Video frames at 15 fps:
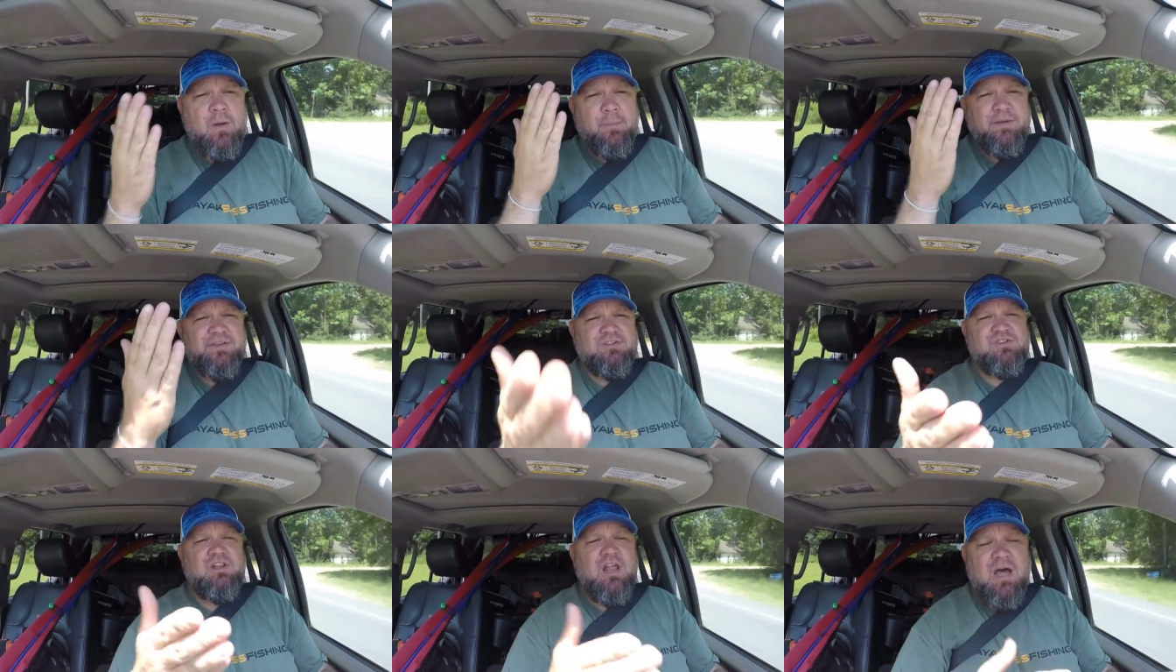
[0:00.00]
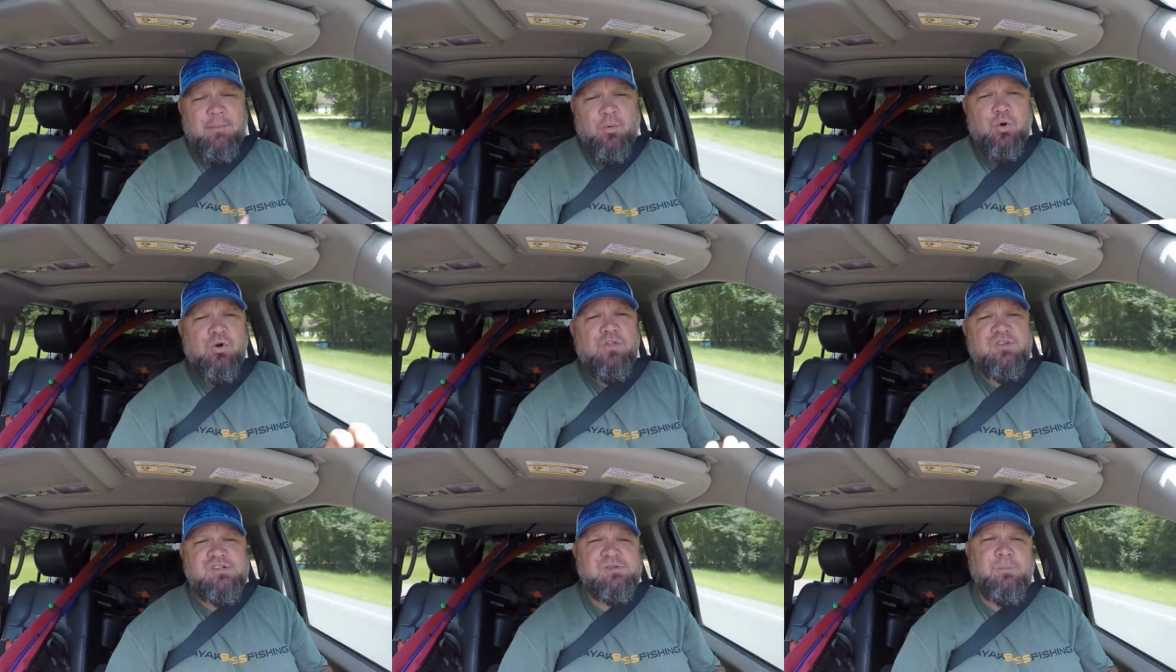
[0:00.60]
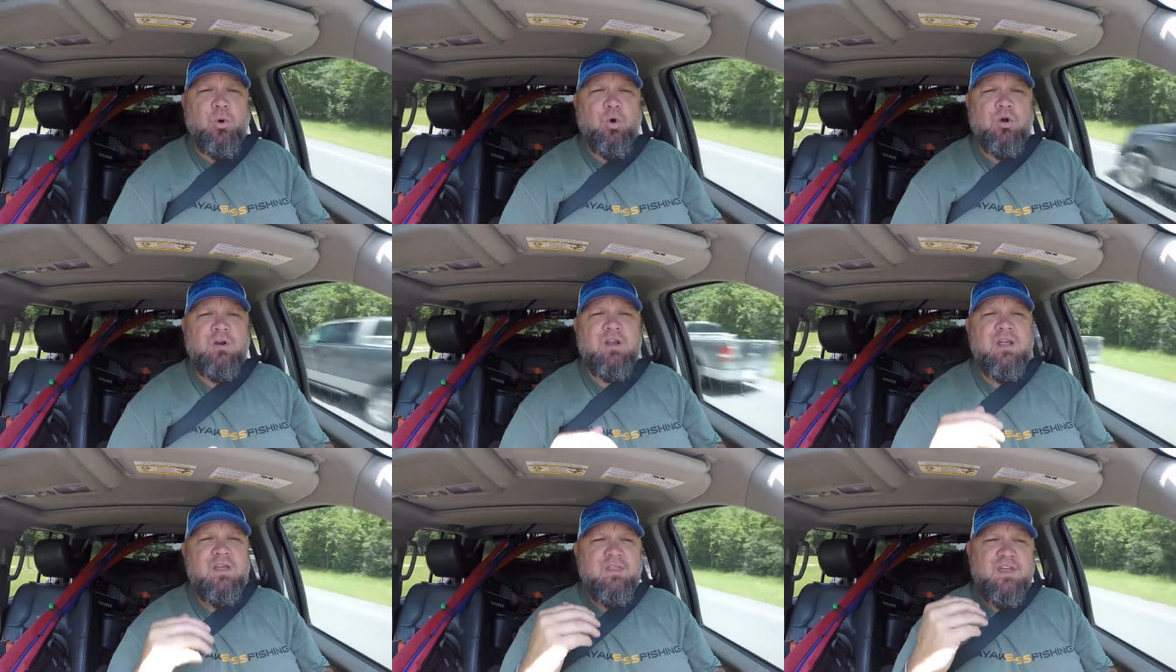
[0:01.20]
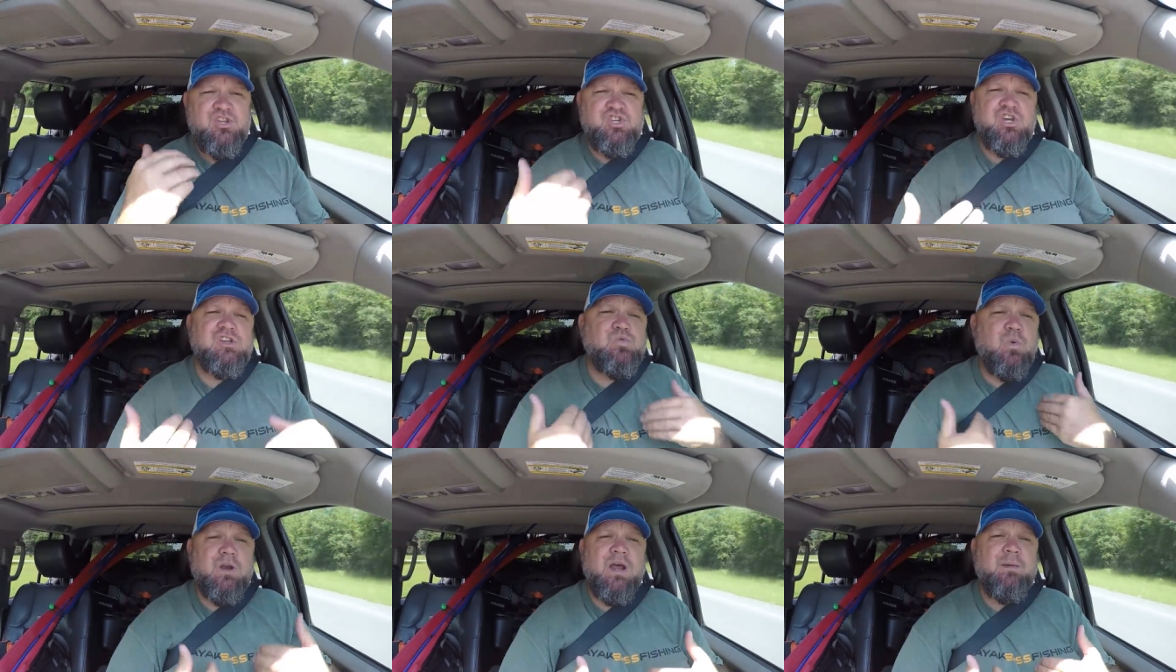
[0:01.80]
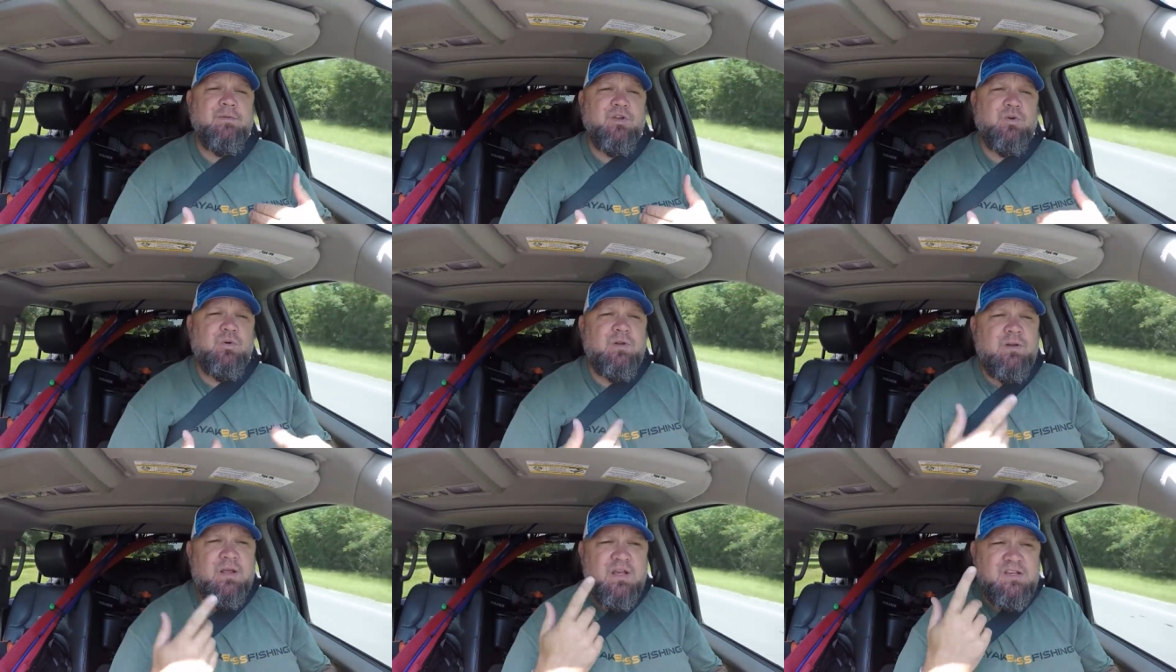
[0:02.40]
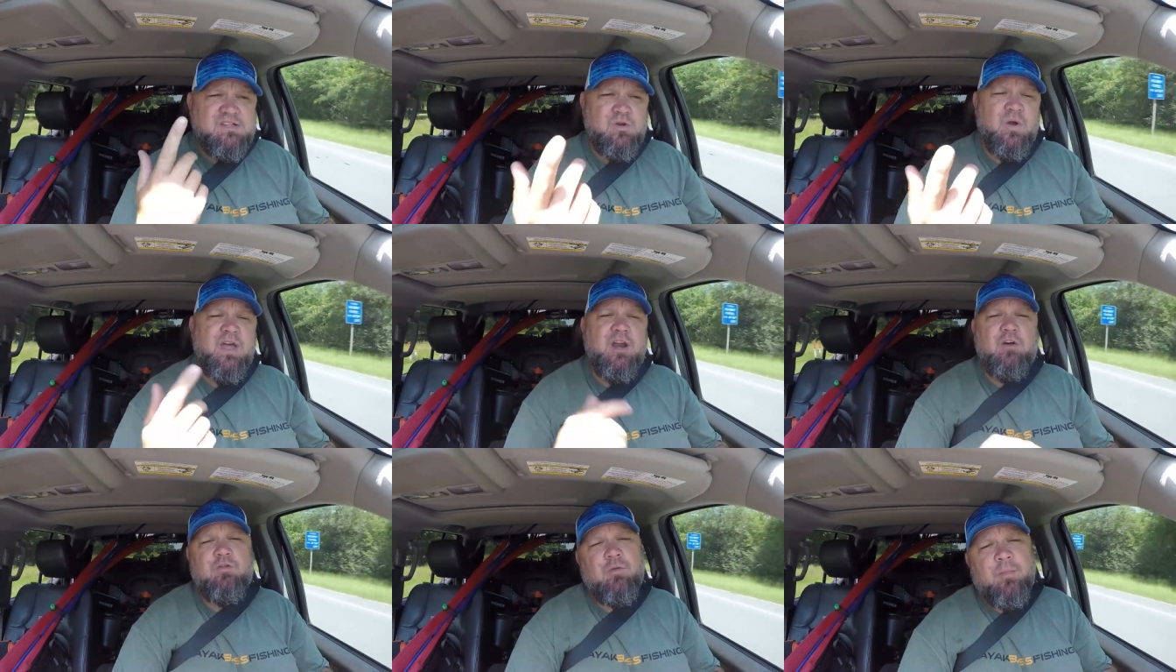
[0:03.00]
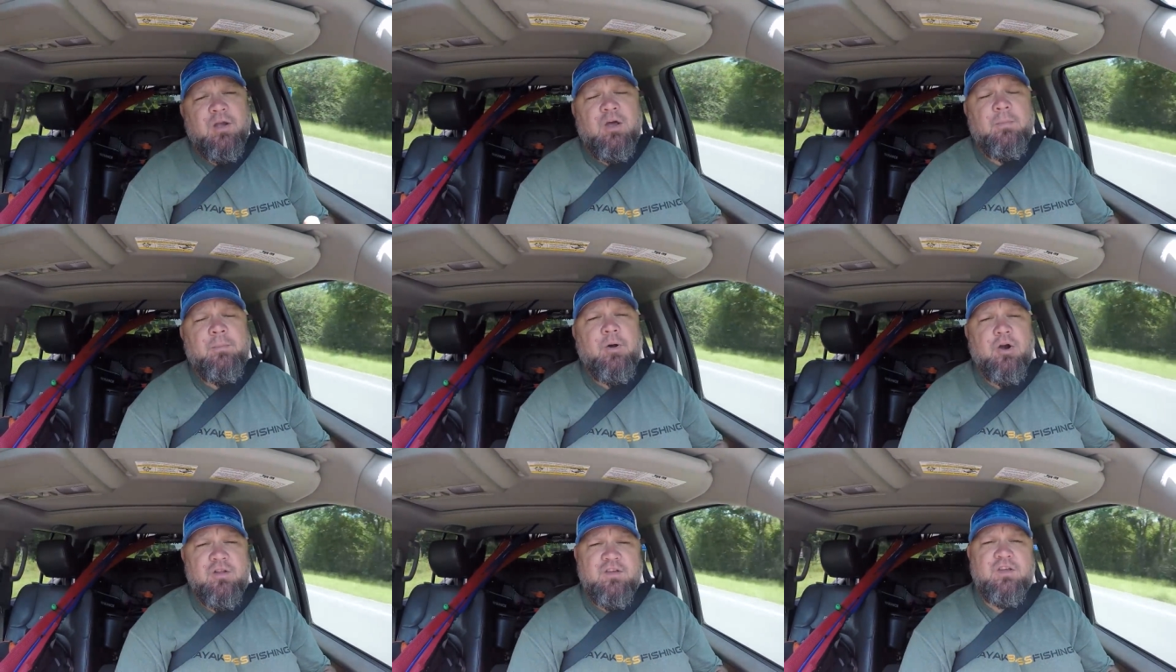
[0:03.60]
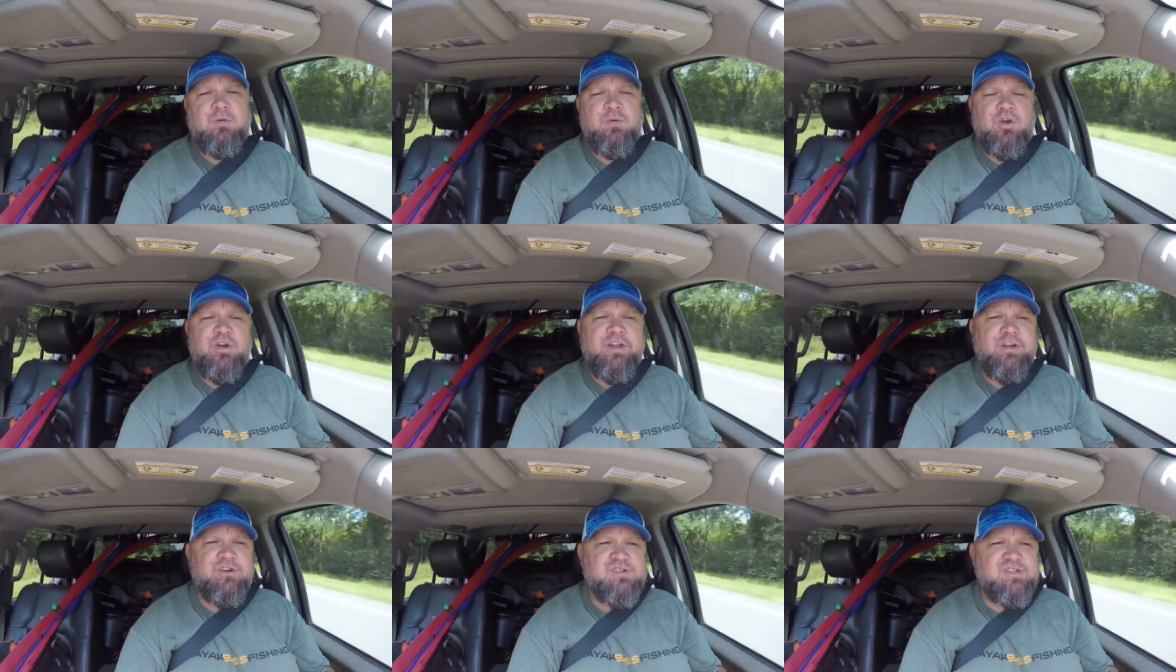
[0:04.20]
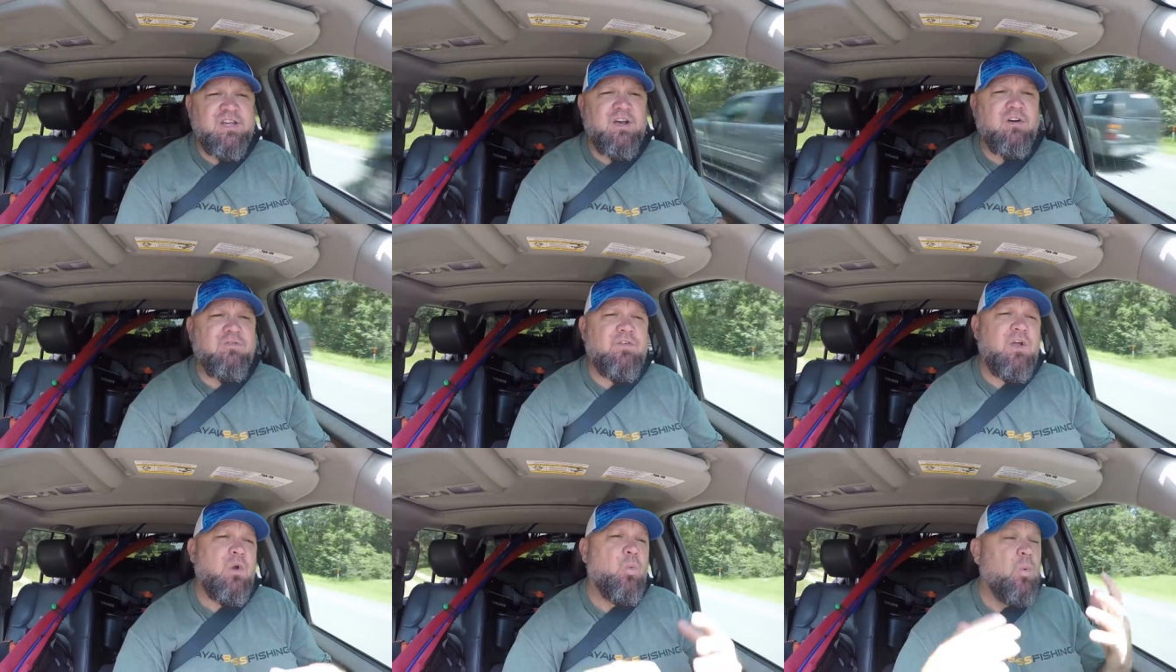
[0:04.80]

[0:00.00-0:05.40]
but there's a lot more to the sport than just what I'm doing, so head over and become part of the community yourself,